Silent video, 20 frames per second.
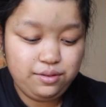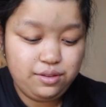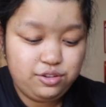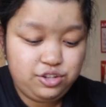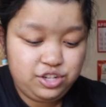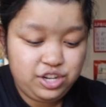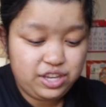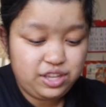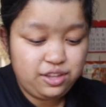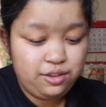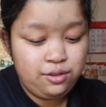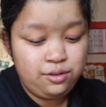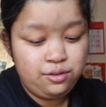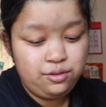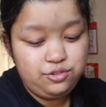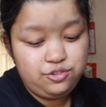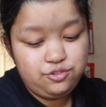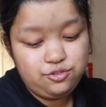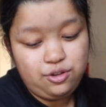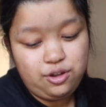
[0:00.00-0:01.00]
the
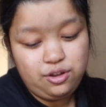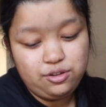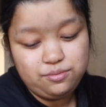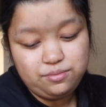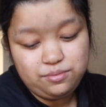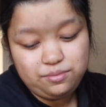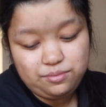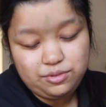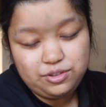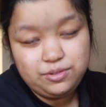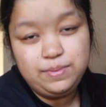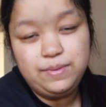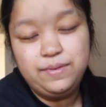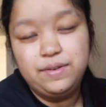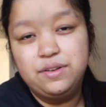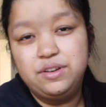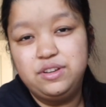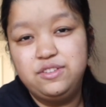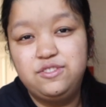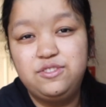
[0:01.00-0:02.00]
chicken stock must be
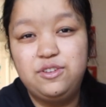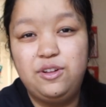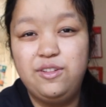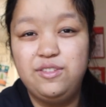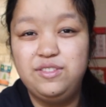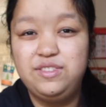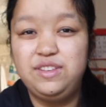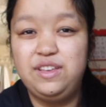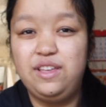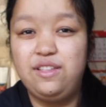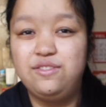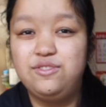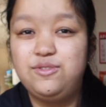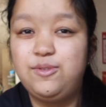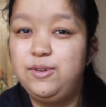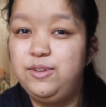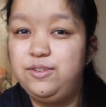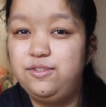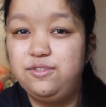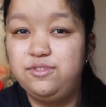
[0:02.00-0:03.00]
very salty, and
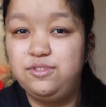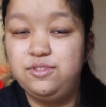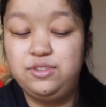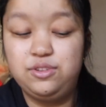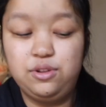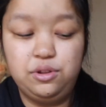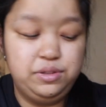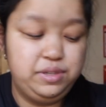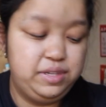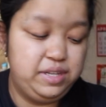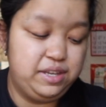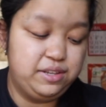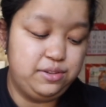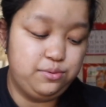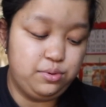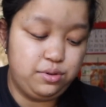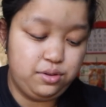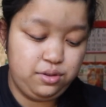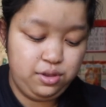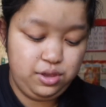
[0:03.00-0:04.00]
soy sauce is salty as
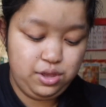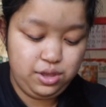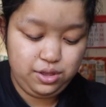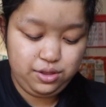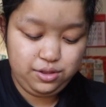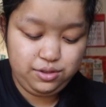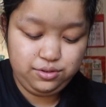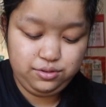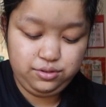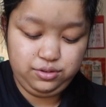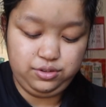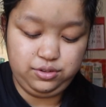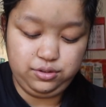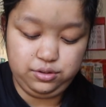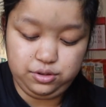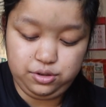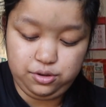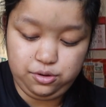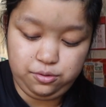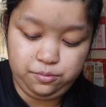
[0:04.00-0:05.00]
well.
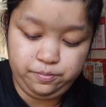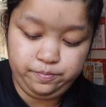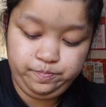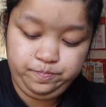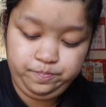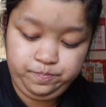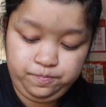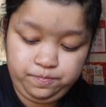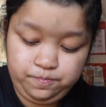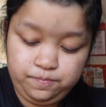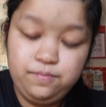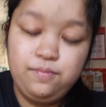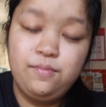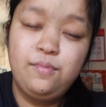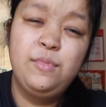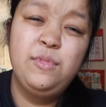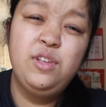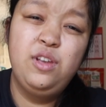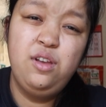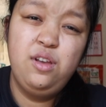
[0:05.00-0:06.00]
So
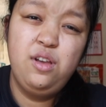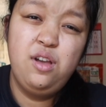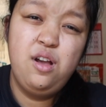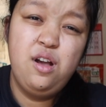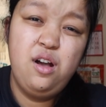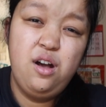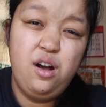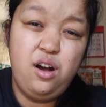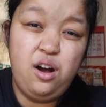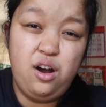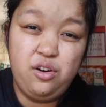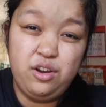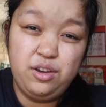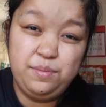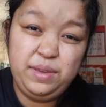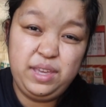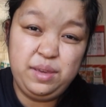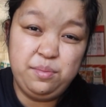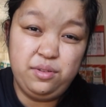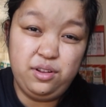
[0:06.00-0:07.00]

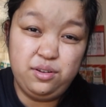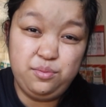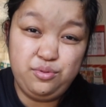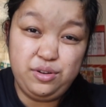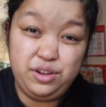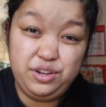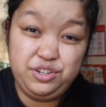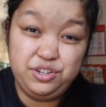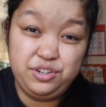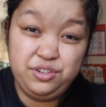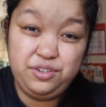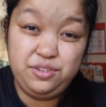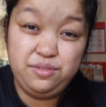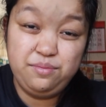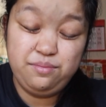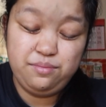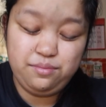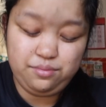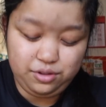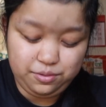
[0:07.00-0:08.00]
RIP blood pressure.
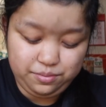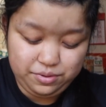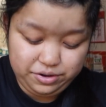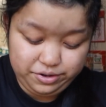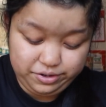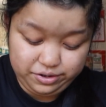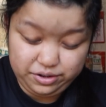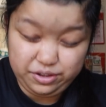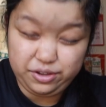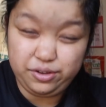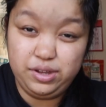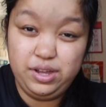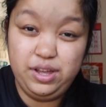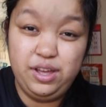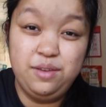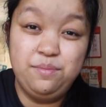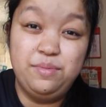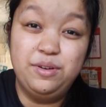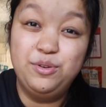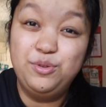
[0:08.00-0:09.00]
Blood pressure gonna go
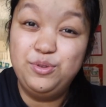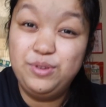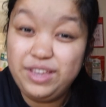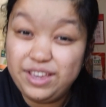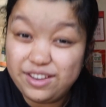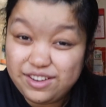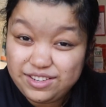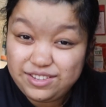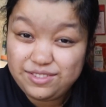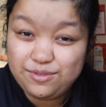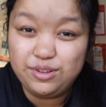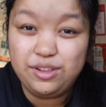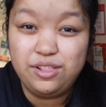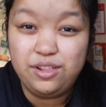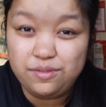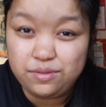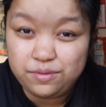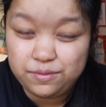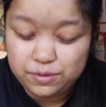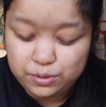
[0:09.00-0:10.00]
high, but who cares, for the
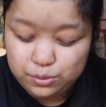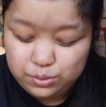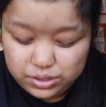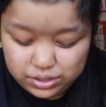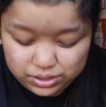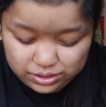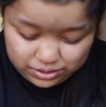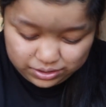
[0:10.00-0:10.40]
love of food.